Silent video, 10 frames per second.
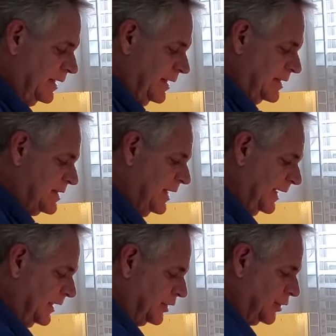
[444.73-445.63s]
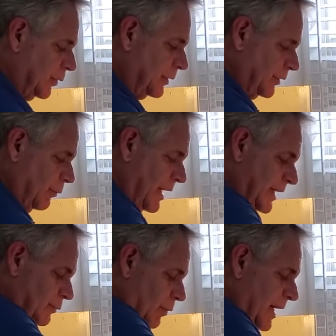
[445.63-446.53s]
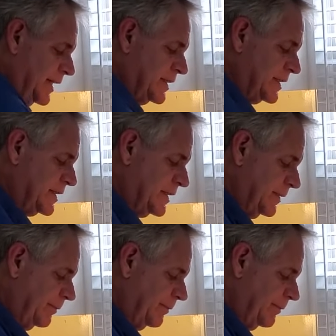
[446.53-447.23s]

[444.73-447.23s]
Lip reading: it's like a short grain rice.